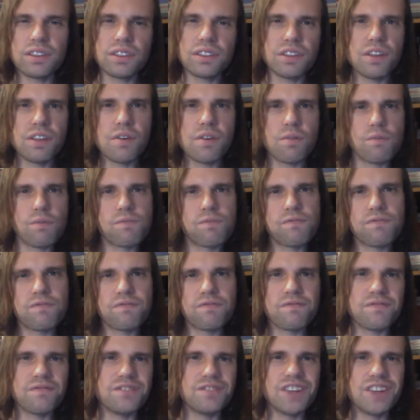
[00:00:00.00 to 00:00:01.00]
your
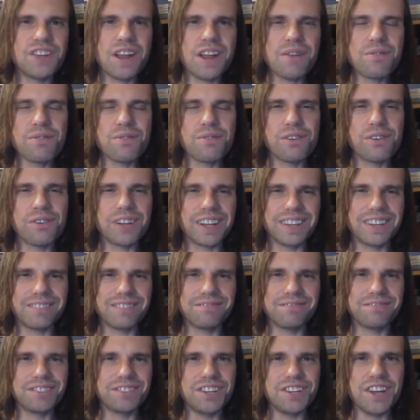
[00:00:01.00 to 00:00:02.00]
general
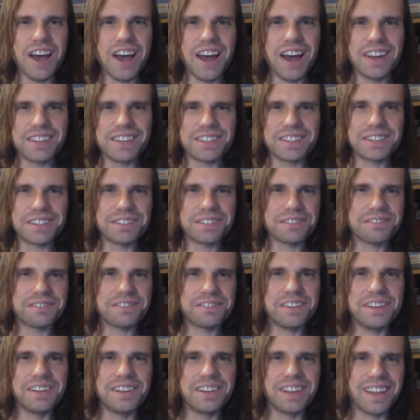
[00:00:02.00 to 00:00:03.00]
gut
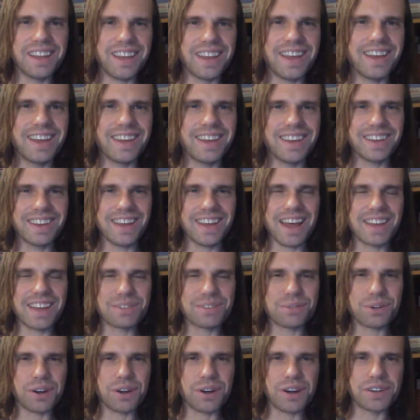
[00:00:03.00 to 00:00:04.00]
feeling
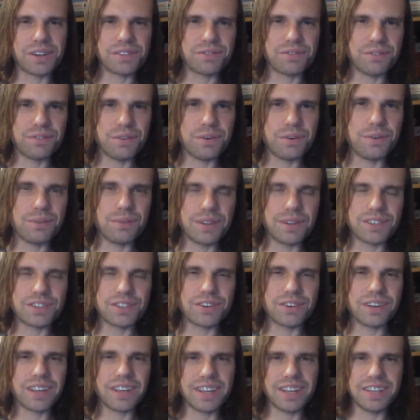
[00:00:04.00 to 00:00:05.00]
as regards food once
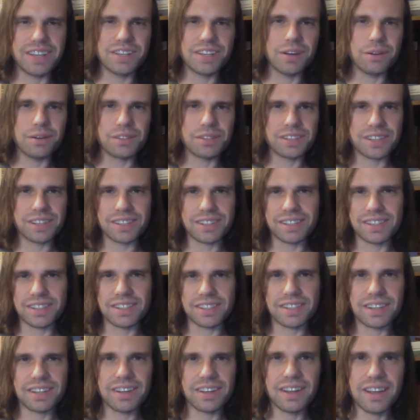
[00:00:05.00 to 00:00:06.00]
you're in ketosis,
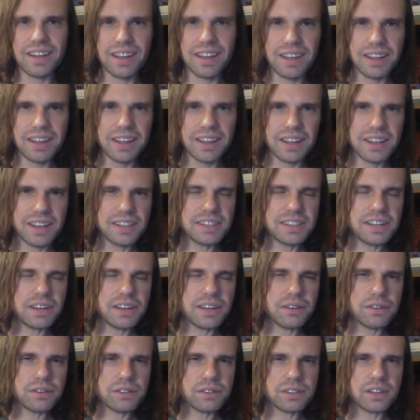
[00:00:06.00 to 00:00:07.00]
it's an
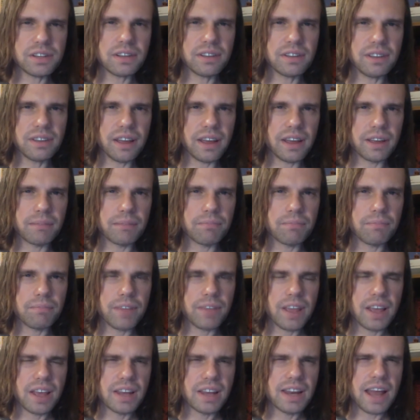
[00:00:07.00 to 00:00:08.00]
interesting thing.
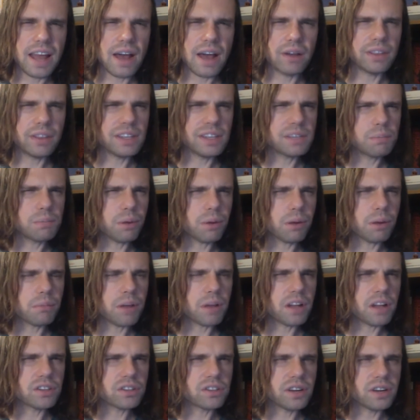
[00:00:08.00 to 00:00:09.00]
Now at this point, I'm
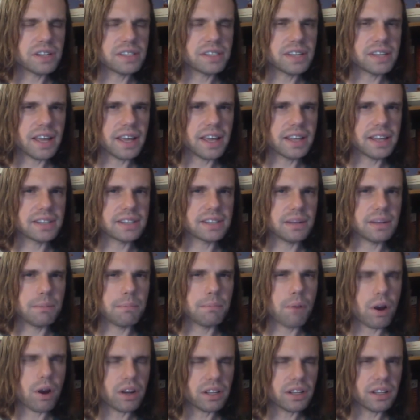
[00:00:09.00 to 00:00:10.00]
not sure I'd say it's a
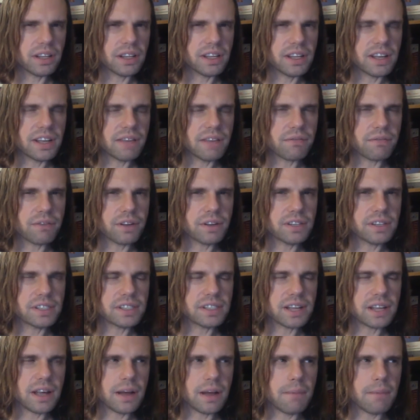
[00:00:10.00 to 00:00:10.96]
markedly different